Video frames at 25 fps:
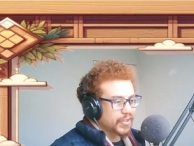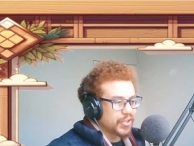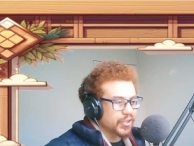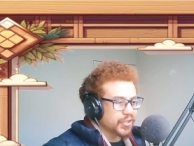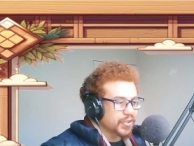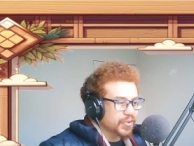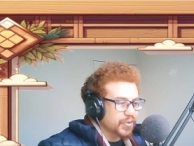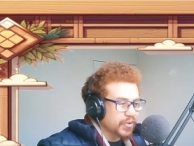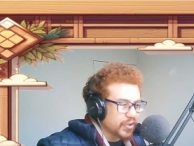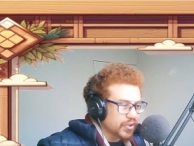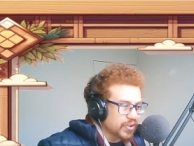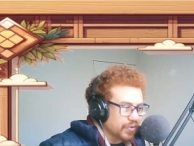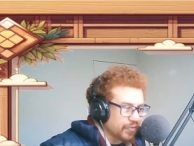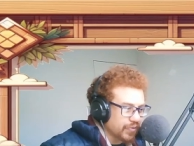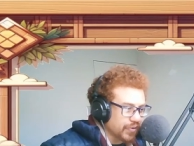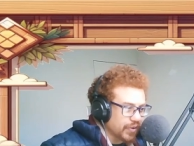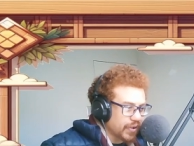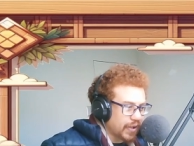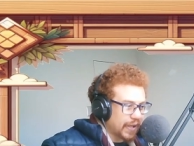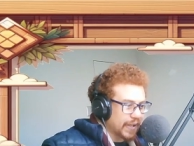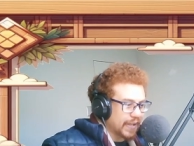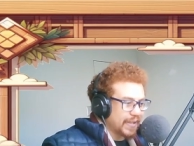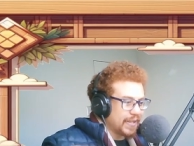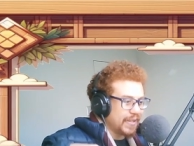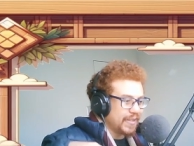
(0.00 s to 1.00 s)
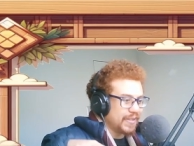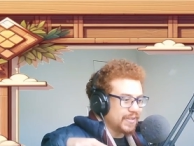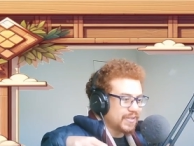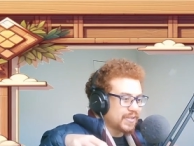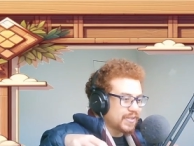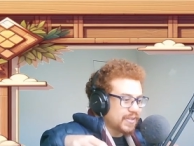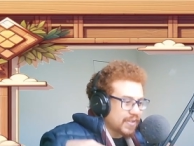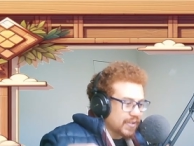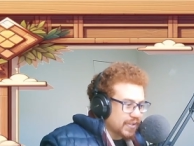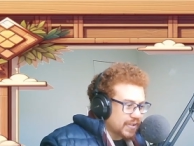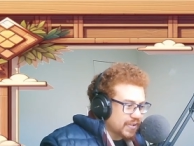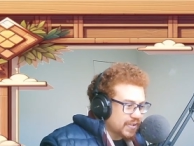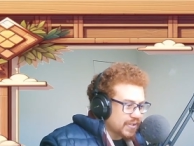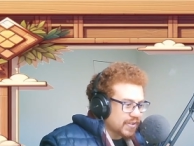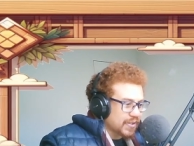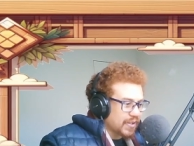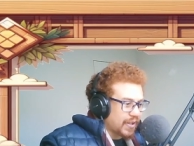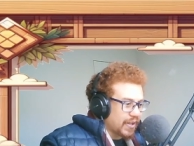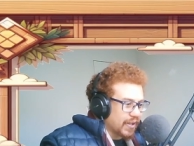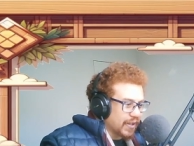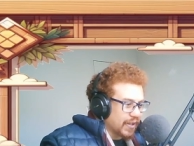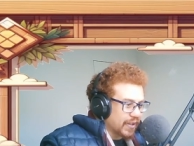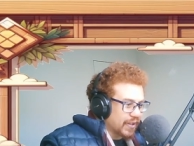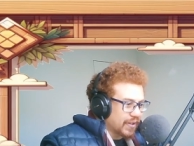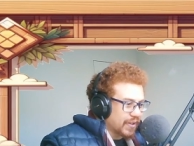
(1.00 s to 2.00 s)
just because of like he sits
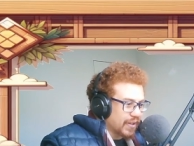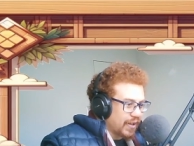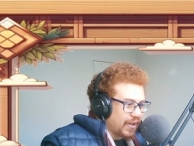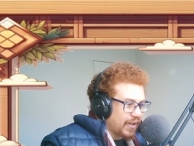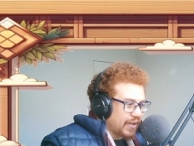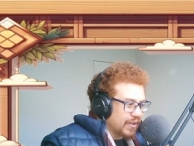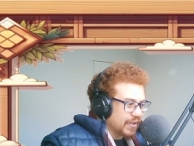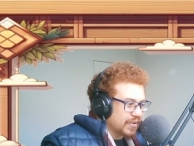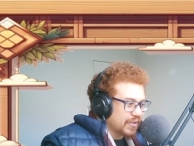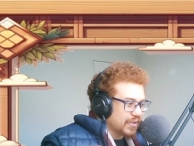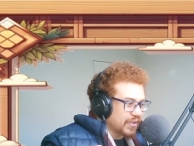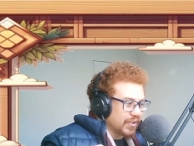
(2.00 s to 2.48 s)
like that,